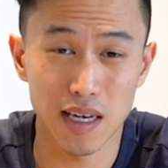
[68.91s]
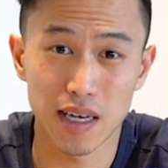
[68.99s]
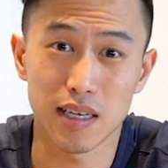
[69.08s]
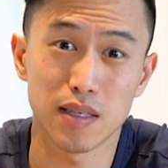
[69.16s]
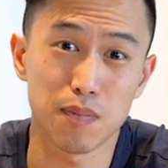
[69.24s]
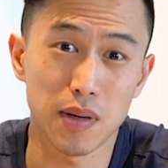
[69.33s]

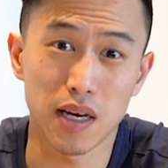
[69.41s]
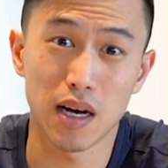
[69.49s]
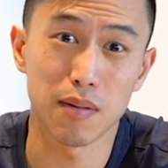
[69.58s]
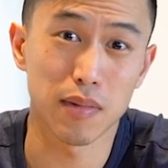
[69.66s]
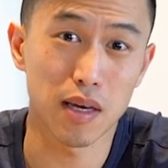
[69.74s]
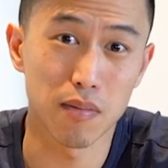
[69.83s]
is
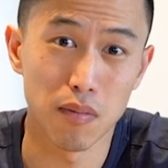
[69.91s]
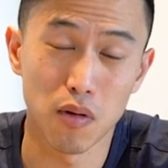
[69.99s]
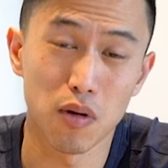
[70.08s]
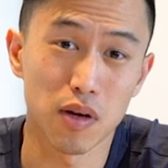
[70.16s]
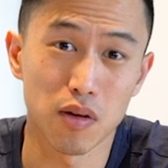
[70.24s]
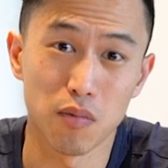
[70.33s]
becoming
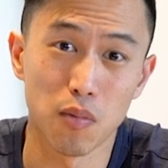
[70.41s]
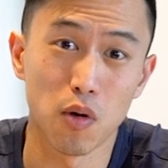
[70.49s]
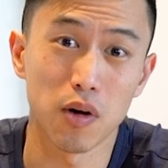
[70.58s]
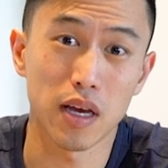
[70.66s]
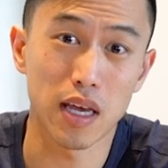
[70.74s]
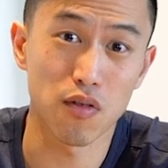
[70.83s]
more and
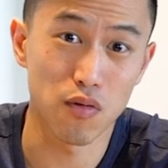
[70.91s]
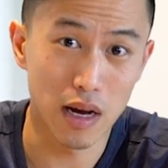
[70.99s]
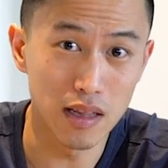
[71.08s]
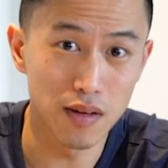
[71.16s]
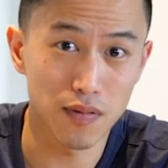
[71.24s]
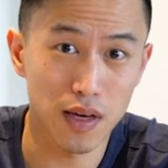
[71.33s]
more
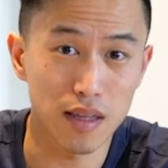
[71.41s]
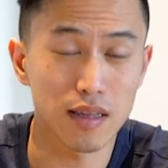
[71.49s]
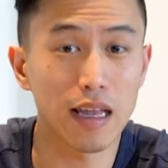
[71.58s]
irrelevant,